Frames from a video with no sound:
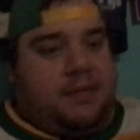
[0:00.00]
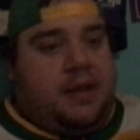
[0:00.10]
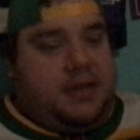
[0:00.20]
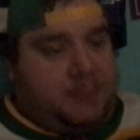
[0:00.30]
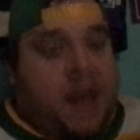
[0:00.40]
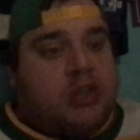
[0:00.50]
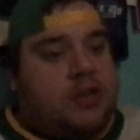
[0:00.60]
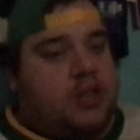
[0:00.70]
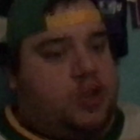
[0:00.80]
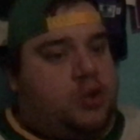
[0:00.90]

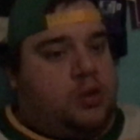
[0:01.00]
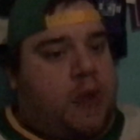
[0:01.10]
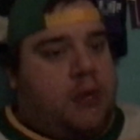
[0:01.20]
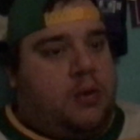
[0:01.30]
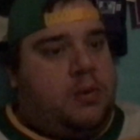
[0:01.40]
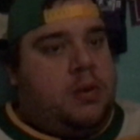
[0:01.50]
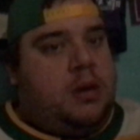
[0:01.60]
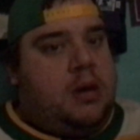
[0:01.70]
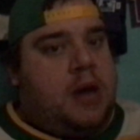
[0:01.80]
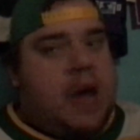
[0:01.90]
especially Zuccarello.
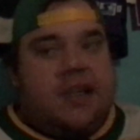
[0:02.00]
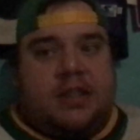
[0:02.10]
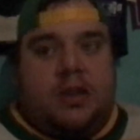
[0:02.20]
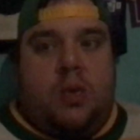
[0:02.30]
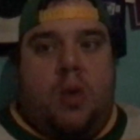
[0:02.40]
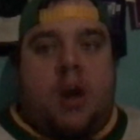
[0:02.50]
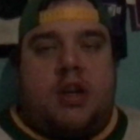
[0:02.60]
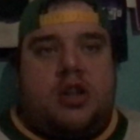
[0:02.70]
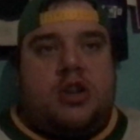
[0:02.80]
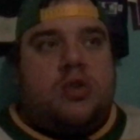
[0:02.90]
I still
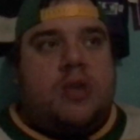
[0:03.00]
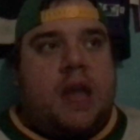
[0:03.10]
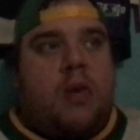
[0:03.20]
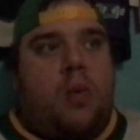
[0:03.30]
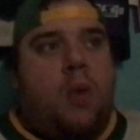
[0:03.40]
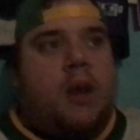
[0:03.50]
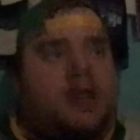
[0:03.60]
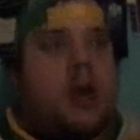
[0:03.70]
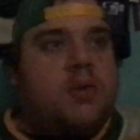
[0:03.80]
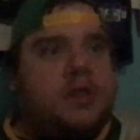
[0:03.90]
wonder like what
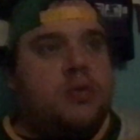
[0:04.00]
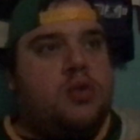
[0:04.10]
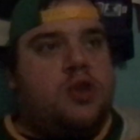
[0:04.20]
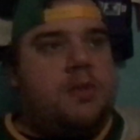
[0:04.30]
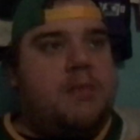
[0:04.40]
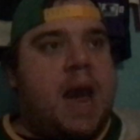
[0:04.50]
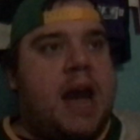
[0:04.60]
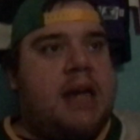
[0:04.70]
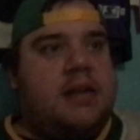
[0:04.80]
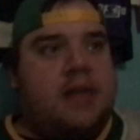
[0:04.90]
goes through their
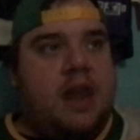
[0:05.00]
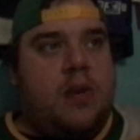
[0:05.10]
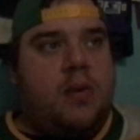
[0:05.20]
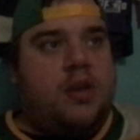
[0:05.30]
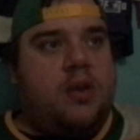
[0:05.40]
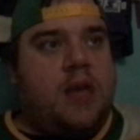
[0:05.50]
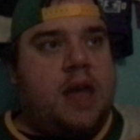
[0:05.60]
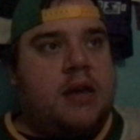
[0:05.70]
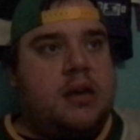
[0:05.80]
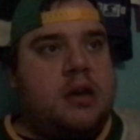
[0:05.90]
mind there when they're
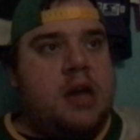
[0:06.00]
like